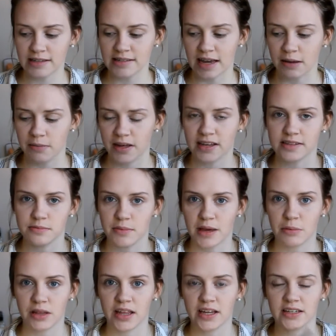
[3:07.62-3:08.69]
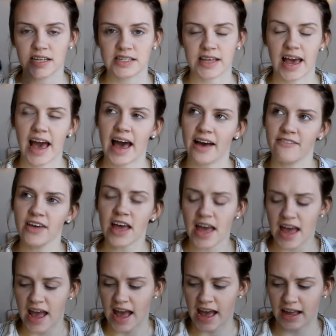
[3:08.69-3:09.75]
excited because Maybelline doesn't have
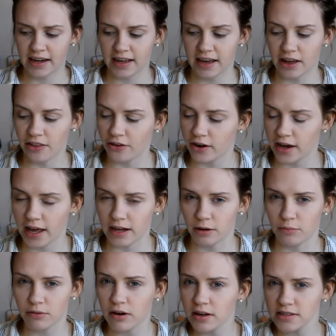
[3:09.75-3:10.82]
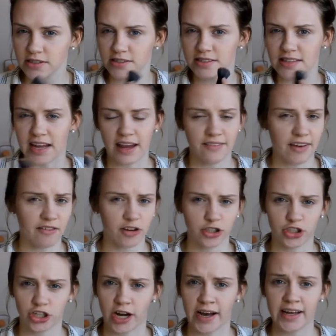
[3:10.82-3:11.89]
any other kind of bronzers that I've ever
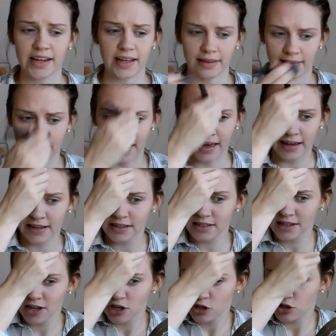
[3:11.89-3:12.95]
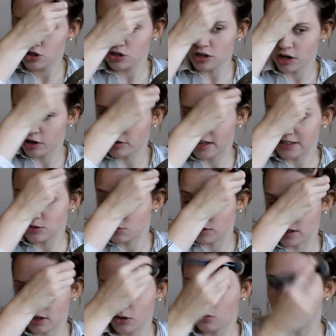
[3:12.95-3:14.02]
tried and liked, so that's
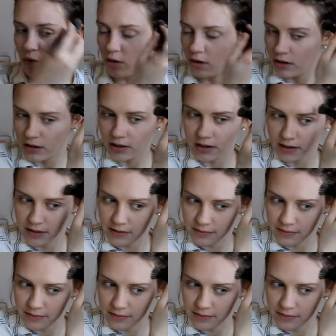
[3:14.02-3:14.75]
really cool.